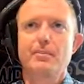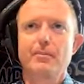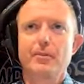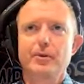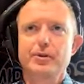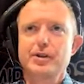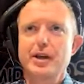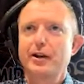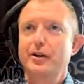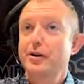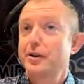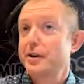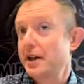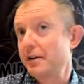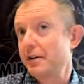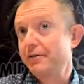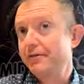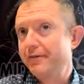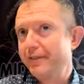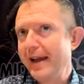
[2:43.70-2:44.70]
Some would say
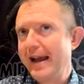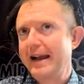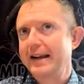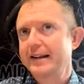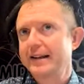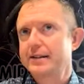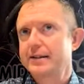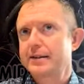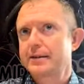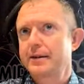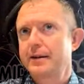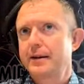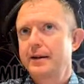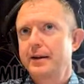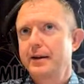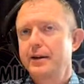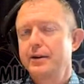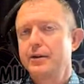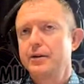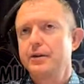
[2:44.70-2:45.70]
cut out
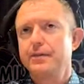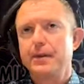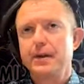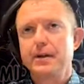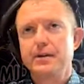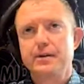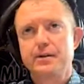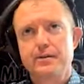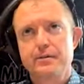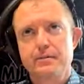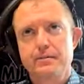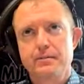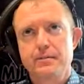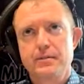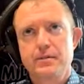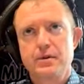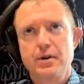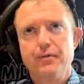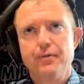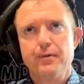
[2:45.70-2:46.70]
fats. You have
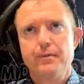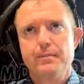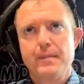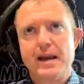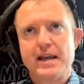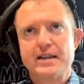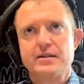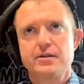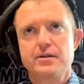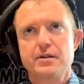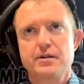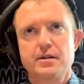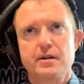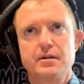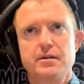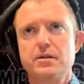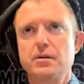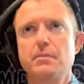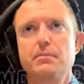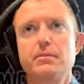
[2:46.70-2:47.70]
these different
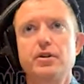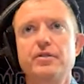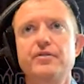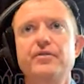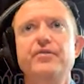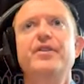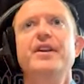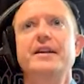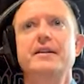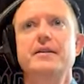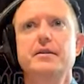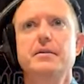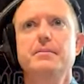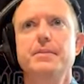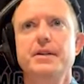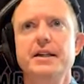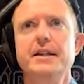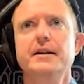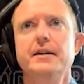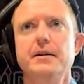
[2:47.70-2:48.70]
messages and some
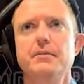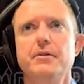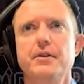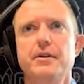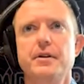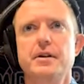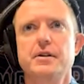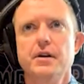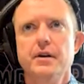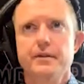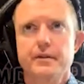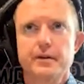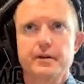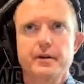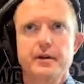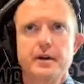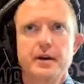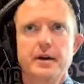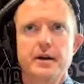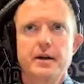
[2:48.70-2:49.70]
conflict completely with each
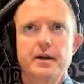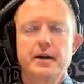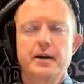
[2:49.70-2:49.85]
other.